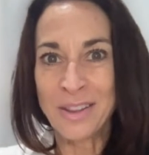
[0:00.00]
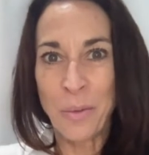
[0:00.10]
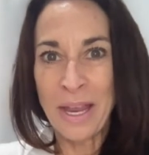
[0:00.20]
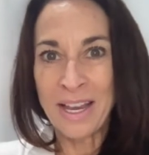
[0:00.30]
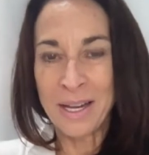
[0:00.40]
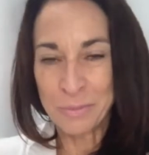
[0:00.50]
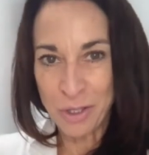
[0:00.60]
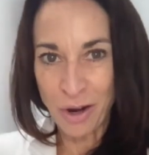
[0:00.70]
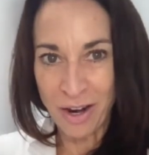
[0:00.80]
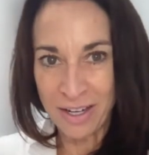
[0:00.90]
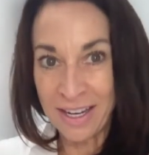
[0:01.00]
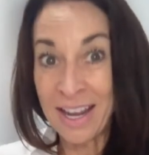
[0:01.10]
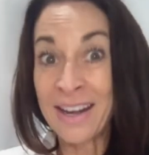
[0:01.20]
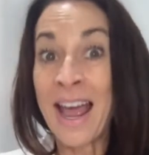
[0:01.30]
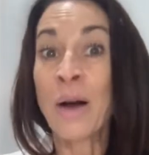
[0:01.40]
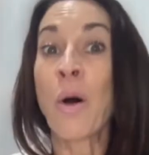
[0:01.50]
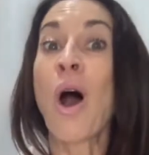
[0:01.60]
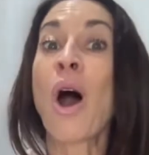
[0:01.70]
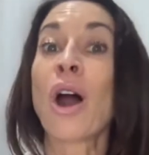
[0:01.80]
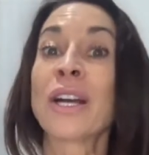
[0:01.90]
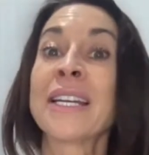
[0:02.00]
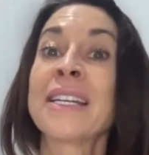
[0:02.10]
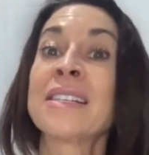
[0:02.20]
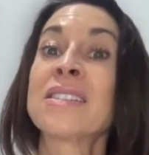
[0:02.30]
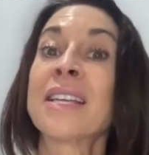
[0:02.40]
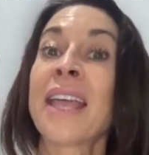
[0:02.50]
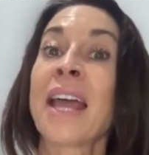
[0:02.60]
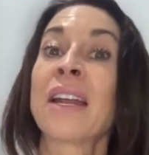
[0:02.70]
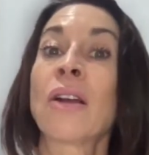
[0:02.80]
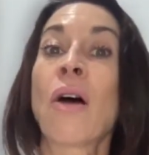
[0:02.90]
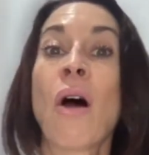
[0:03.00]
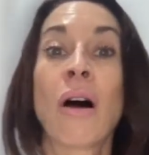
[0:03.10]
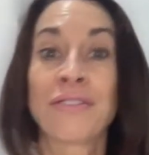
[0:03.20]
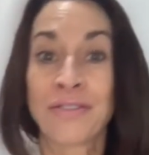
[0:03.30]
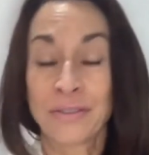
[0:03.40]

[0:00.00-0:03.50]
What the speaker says: the weight comes on and how hard it is to get it off.